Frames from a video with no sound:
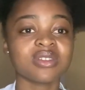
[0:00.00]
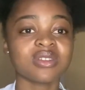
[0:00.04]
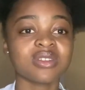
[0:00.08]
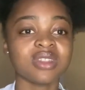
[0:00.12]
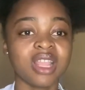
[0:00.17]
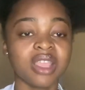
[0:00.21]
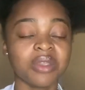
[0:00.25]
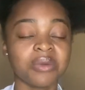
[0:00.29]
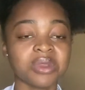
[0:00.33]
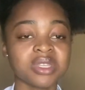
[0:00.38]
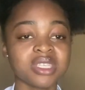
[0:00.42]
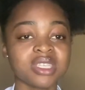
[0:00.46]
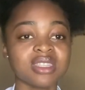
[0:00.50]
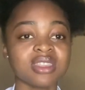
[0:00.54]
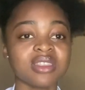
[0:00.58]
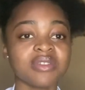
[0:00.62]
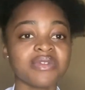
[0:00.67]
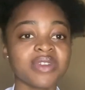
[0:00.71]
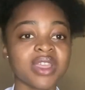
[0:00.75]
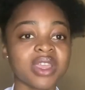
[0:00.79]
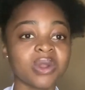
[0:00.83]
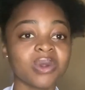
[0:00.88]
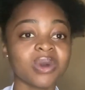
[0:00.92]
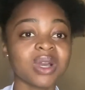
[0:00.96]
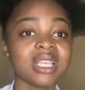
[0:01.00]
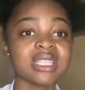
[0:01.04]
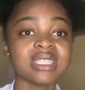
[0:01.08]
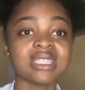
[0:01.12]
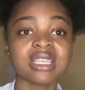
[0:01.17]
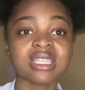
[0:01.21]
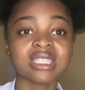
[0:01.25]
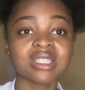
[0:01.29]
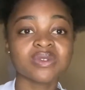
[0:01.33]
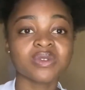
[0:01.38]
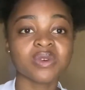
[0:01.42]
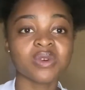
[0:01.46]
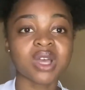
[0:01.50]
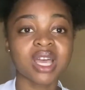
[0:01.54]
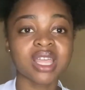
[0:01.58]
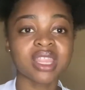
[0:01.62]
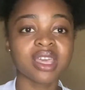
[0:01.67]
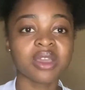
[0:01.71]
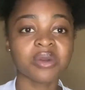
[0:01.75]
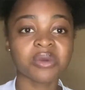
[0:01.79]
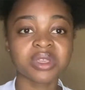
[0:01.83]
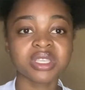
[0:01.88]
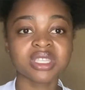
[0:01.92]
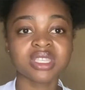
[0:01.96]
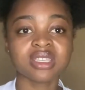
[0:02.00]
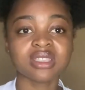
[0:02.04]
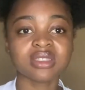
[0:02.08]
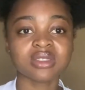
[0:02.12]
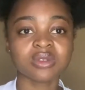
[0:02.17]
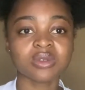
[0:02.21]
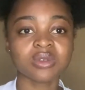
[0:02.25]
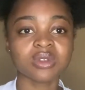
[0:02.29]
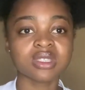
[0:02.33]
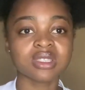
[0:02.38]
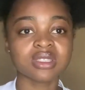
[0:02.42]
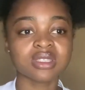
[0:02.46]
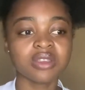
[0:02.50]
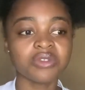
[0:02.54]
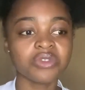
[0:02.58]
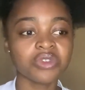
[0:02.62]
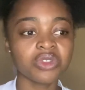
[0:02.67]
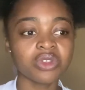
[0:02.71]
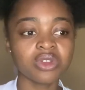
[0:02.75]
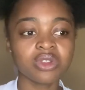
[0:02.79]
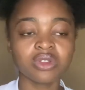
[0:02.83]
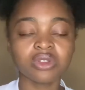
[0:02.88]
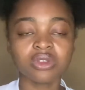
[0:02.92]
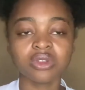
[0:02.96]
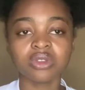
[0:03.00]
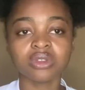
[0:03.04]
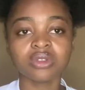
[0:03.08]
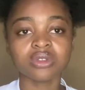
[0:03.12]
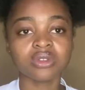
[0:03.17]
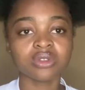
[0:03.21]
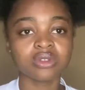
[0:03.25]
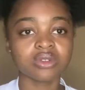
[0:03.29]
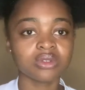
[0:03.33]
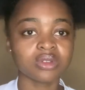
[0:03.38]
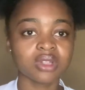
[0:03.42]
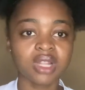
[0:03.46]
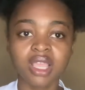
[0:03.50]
like reaching the final answers for other questions, because if you don't know, you don't know.